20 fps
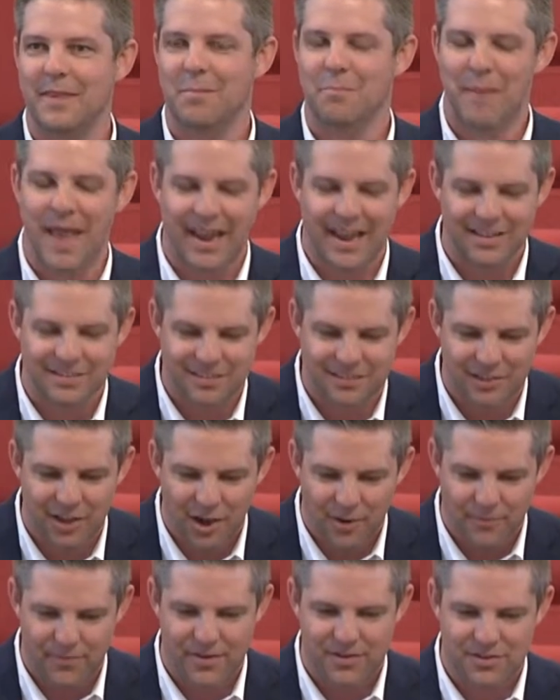make it
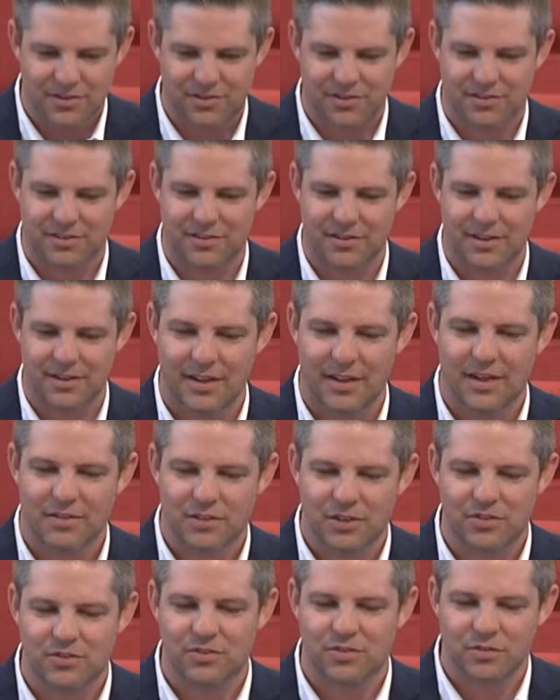selfish,
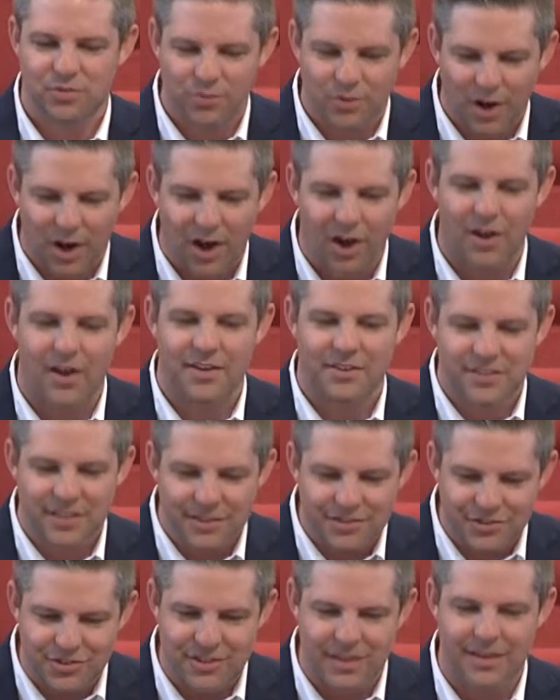just to draw
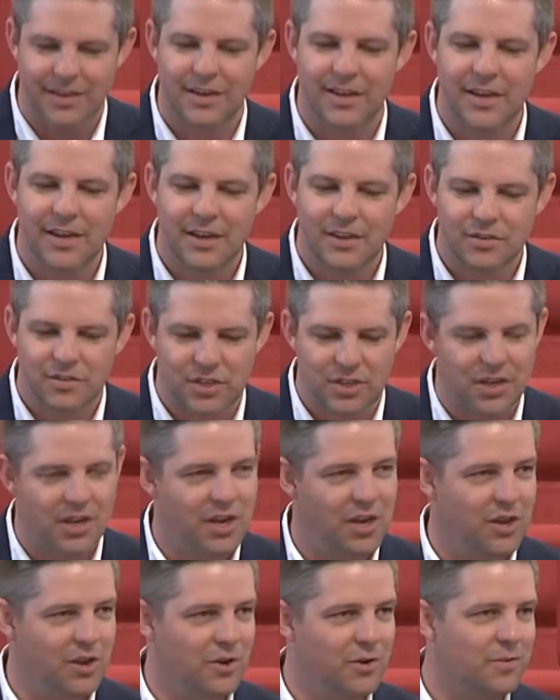attention to
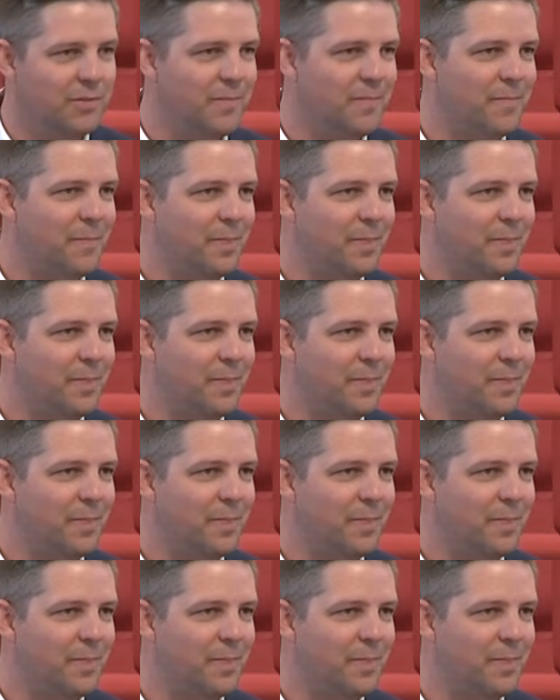you.